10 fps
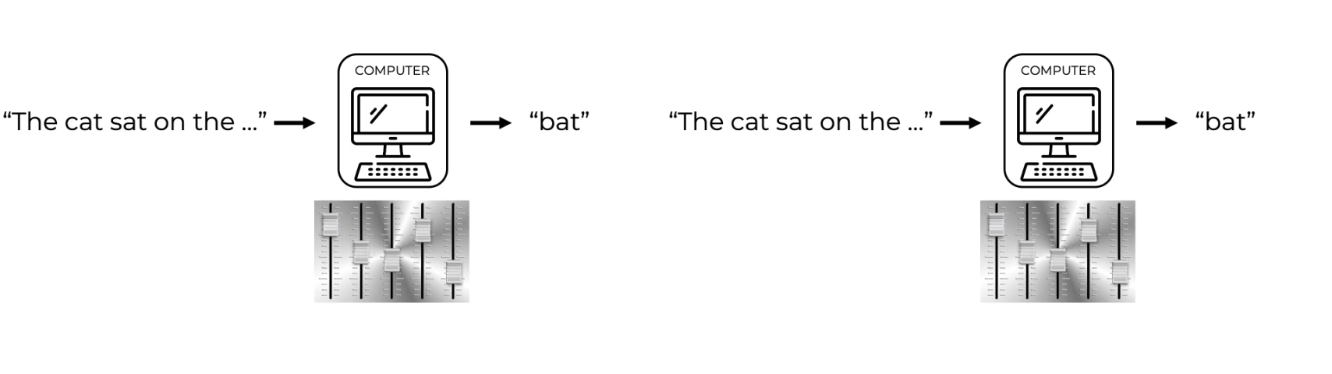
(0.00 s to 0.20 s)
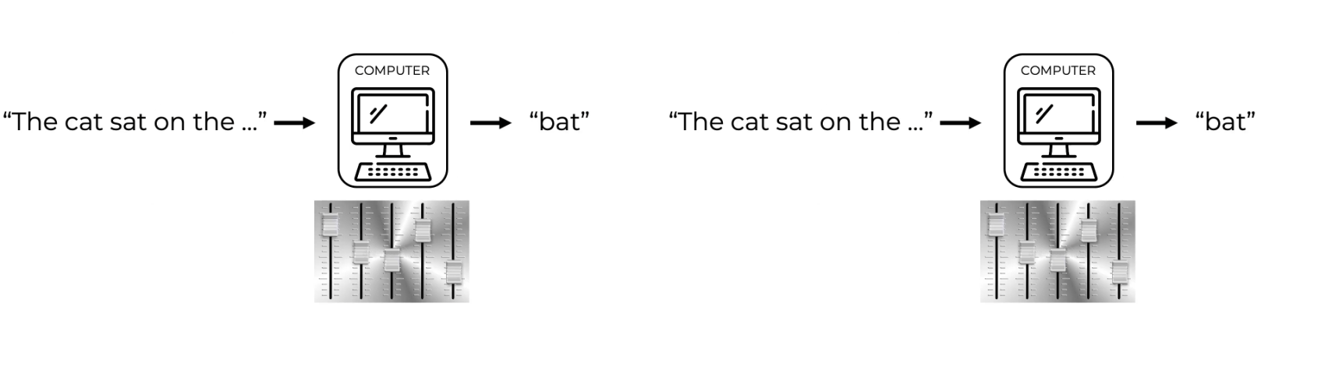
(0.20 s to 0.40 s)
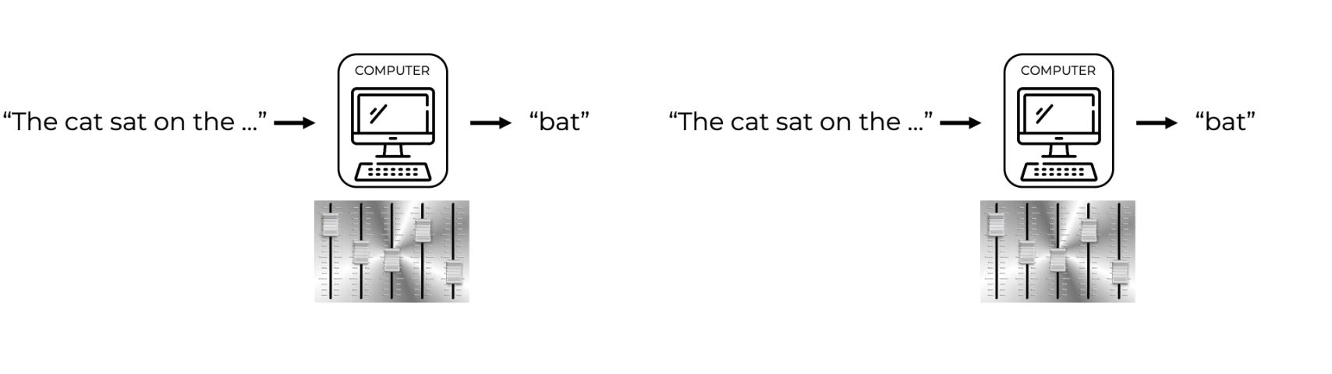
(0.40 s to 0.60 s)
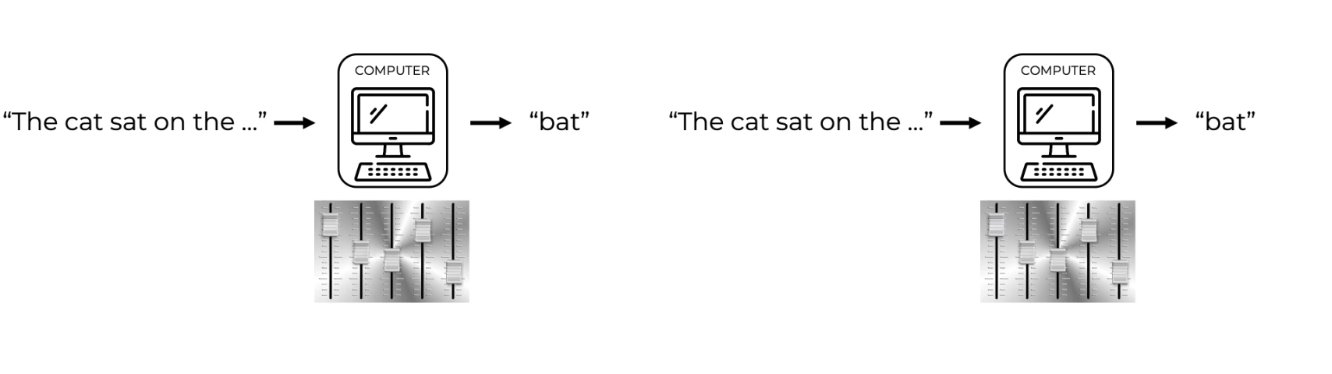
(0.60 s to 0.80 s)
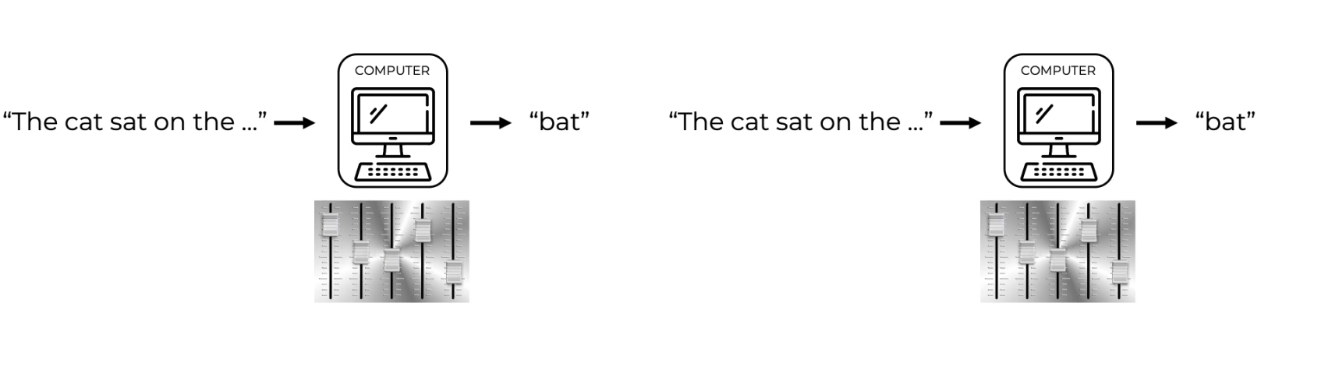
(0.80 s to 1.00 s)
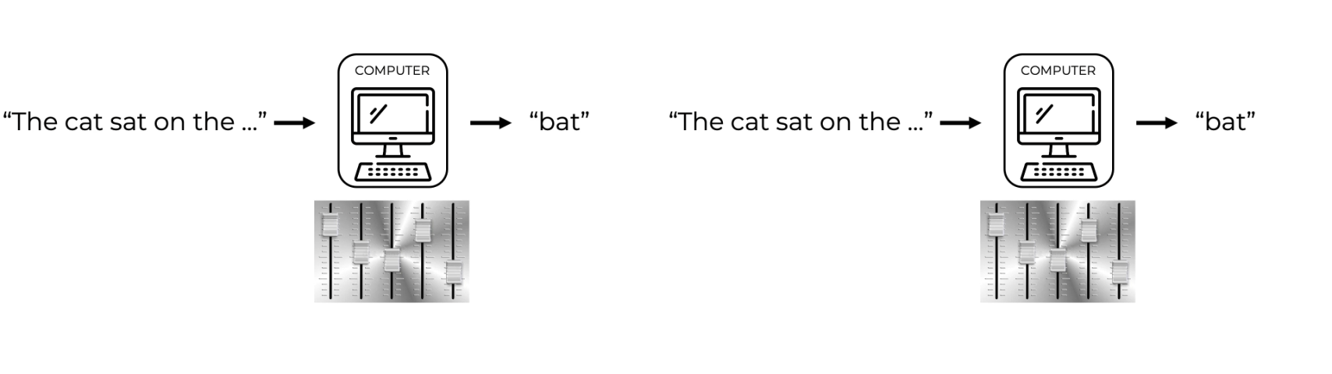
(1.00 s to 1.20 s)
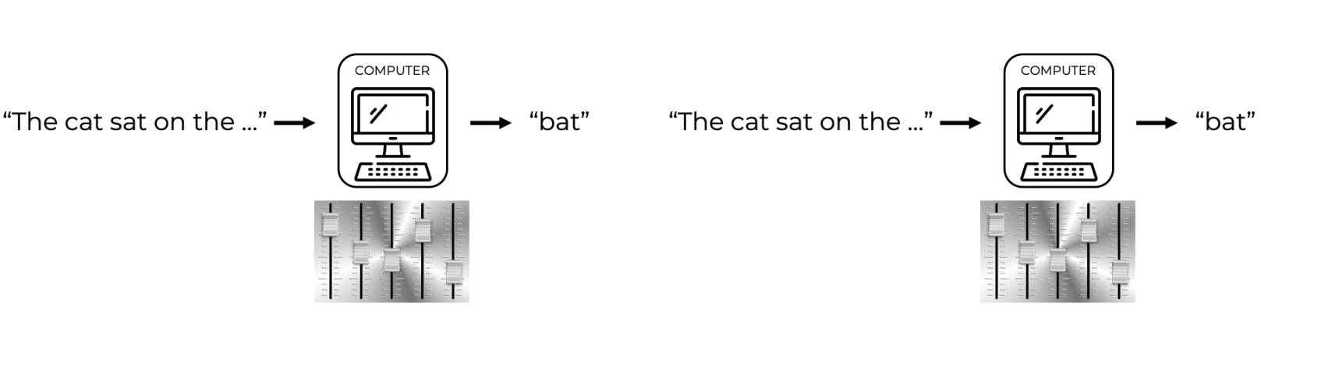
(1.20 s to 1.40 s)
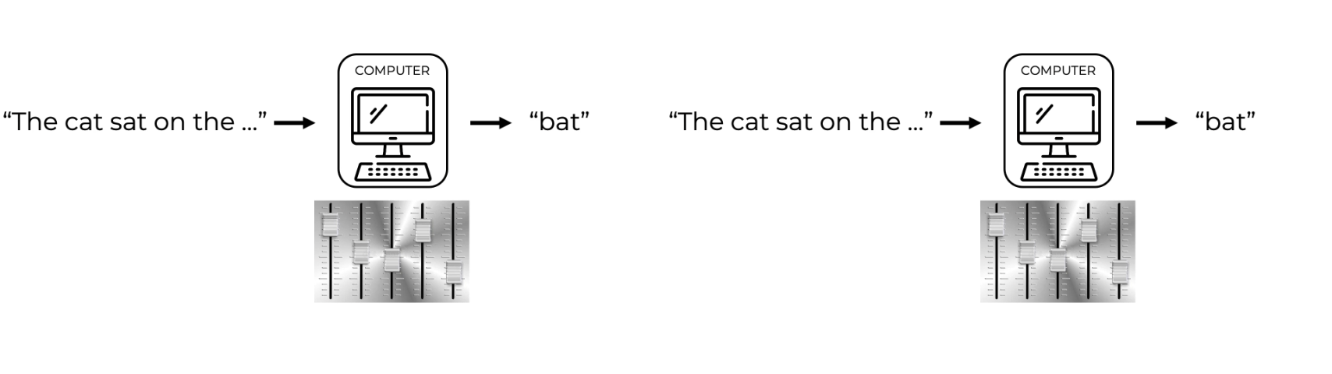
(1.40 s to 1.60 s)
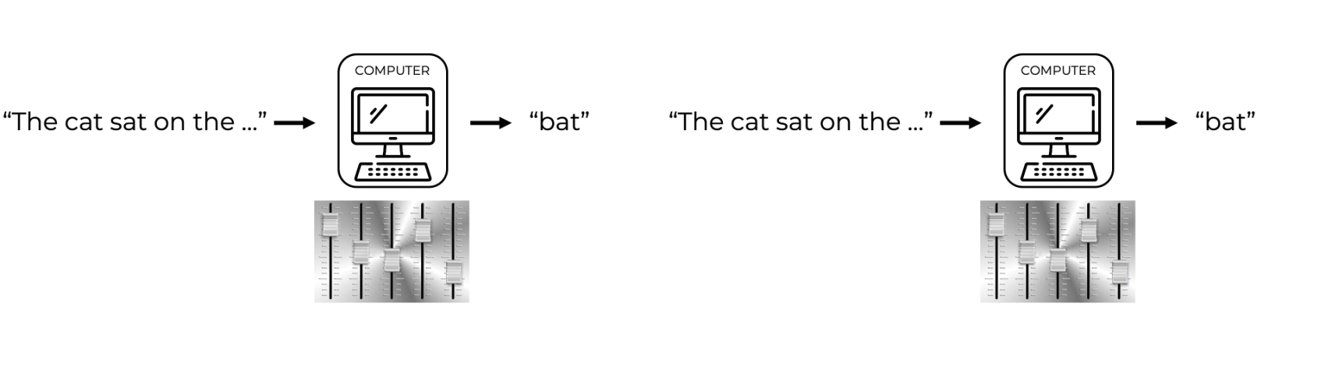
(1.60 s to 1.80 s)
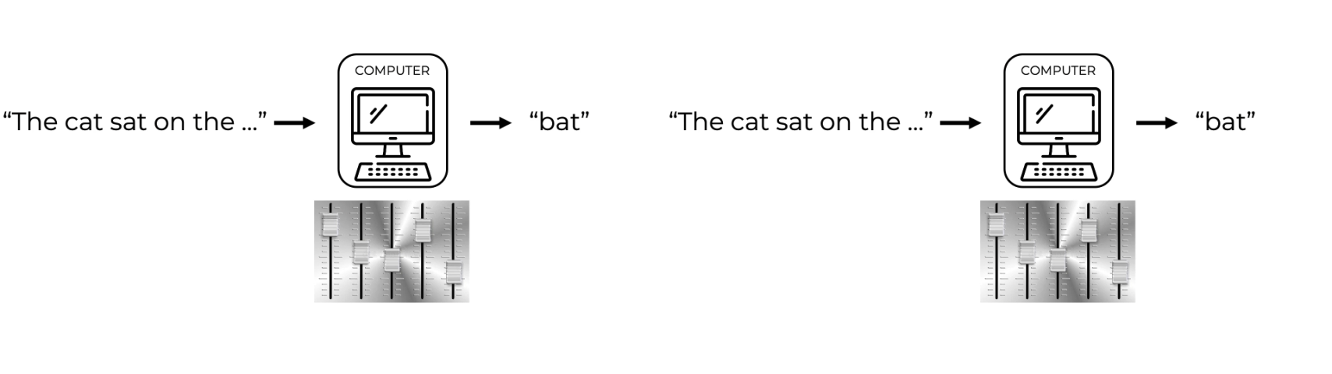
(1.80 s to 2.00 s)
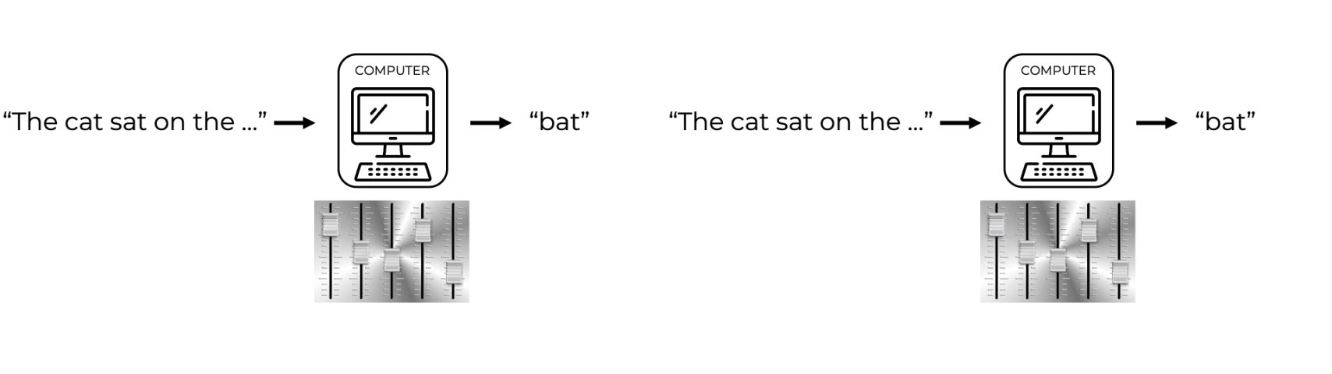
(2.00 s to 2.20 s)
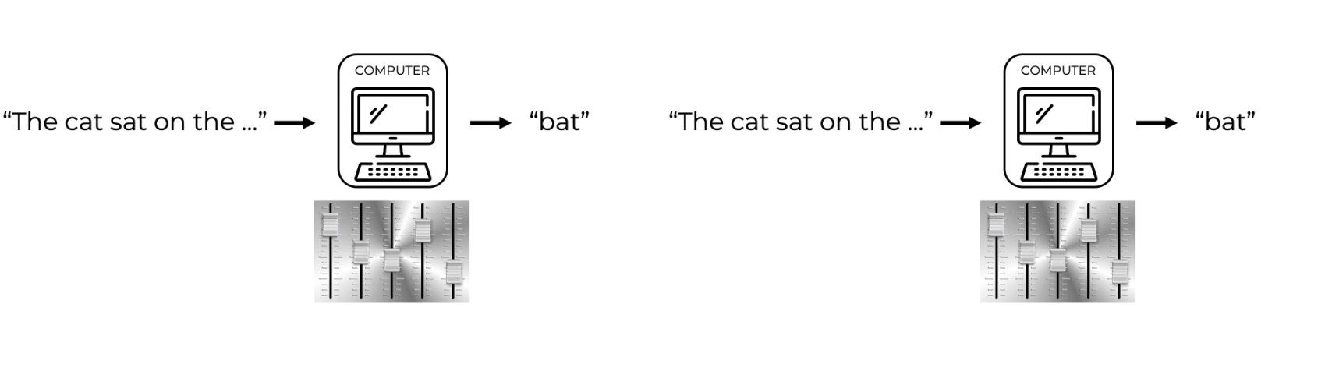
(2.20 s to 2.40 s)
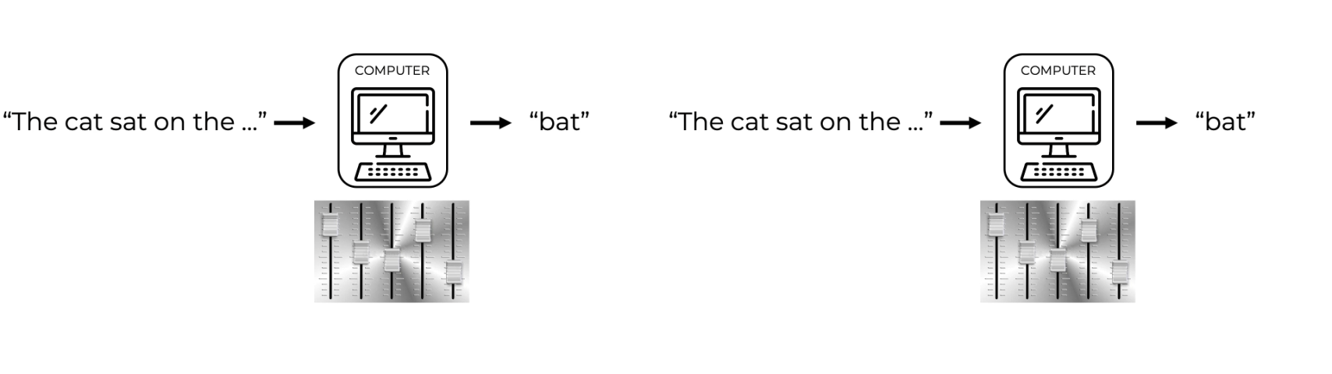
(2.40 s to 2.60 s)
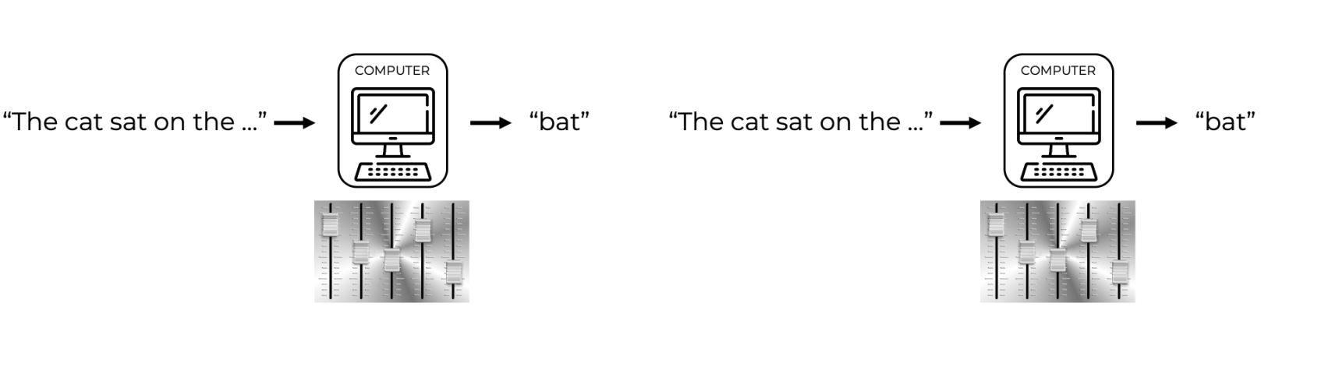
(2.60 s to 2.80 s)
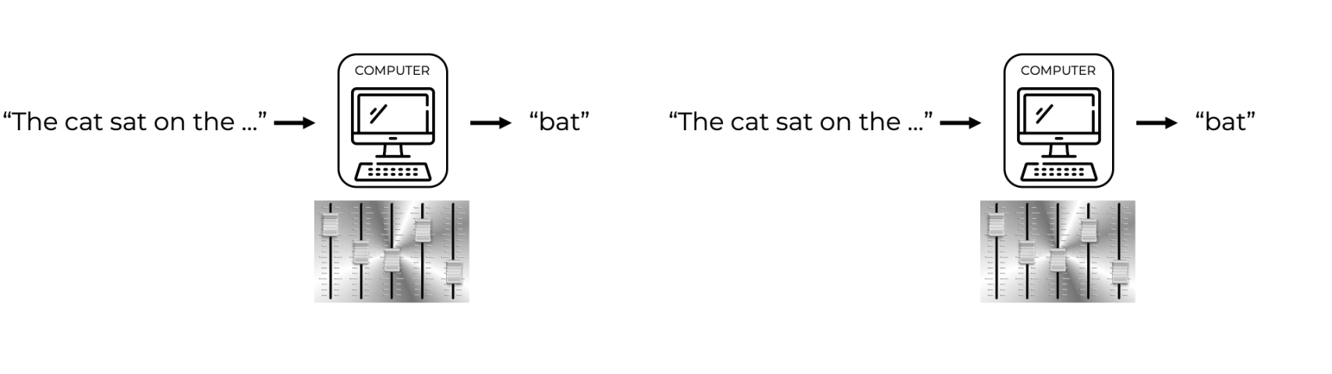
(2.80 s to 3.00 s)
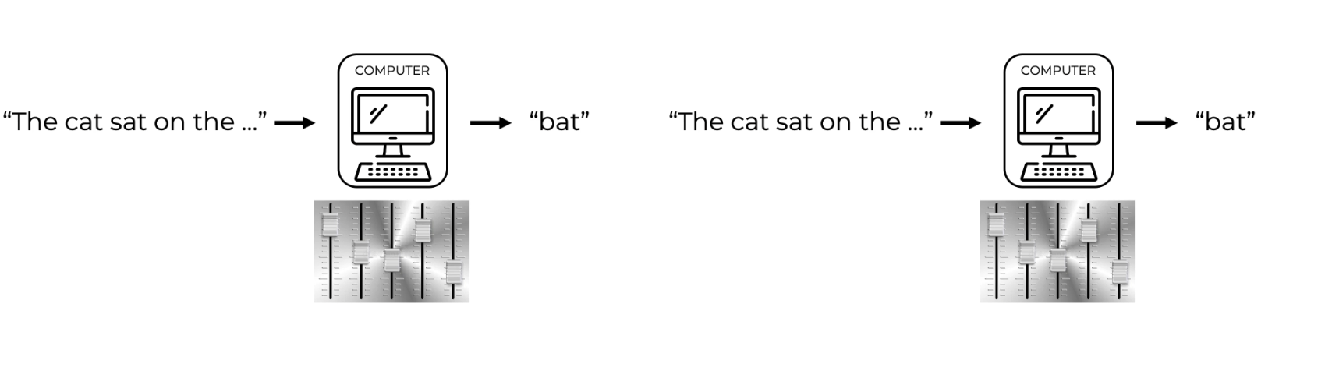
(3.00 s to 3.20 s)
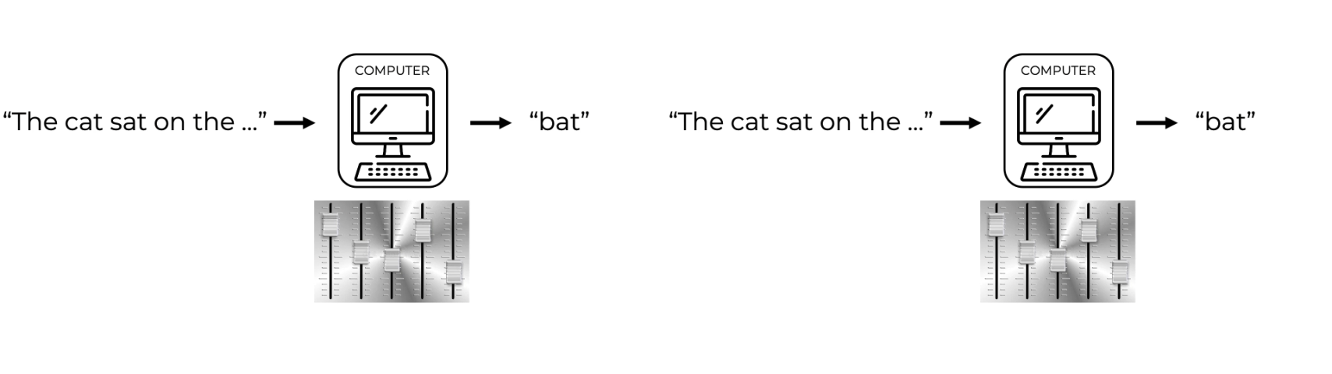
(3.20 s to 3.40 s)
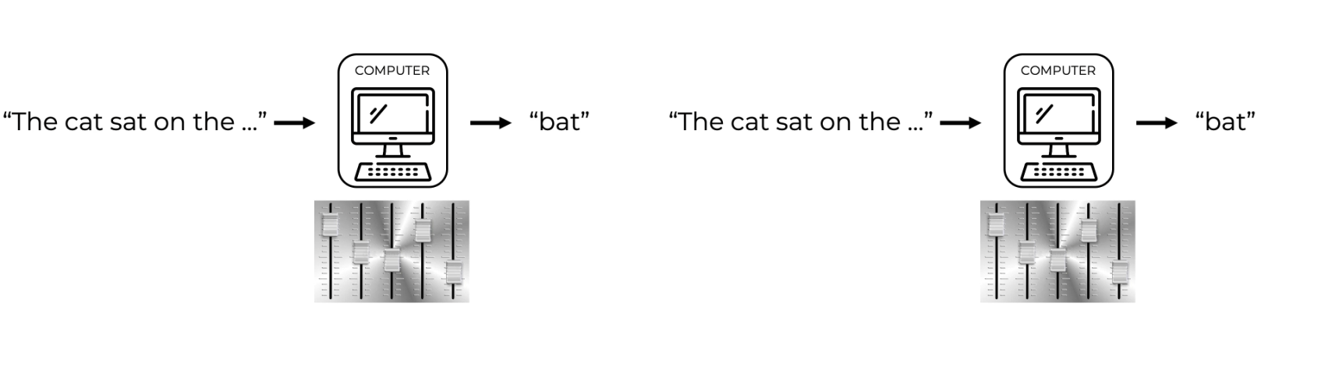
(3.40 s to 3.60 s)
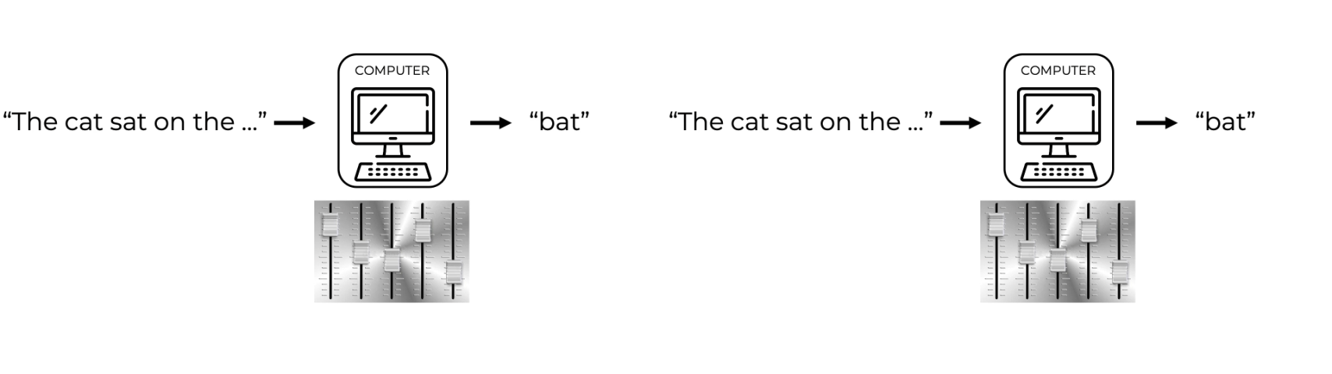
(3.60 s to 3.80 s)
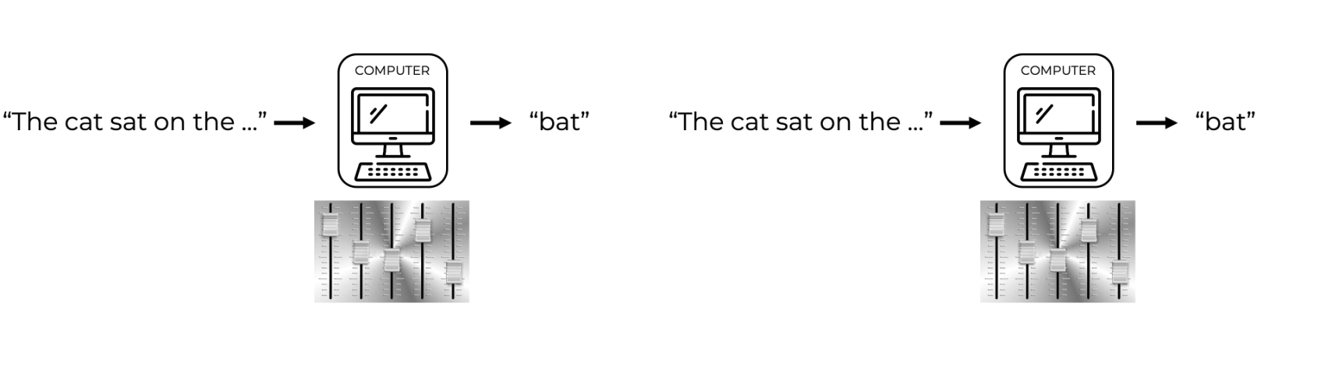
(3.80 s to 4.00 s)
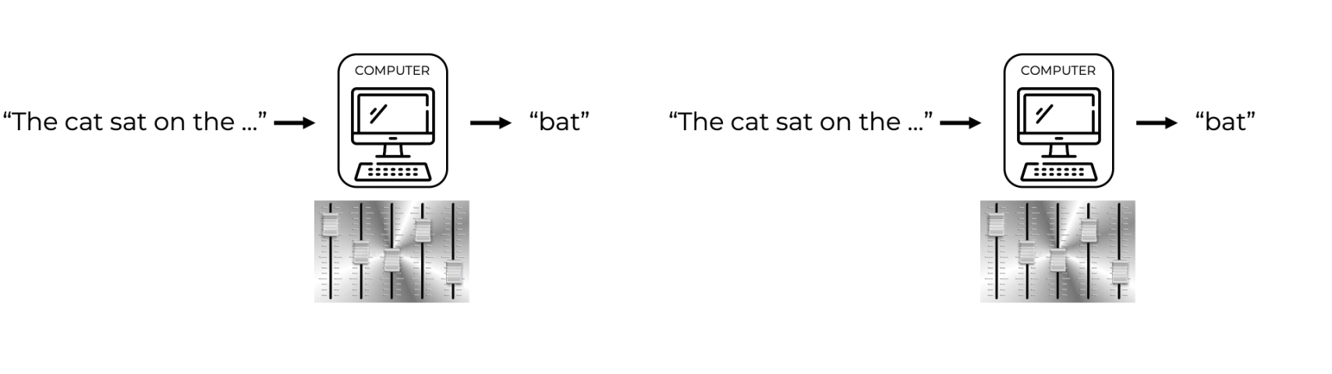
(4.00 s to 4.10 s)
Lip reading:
(no speaker visible)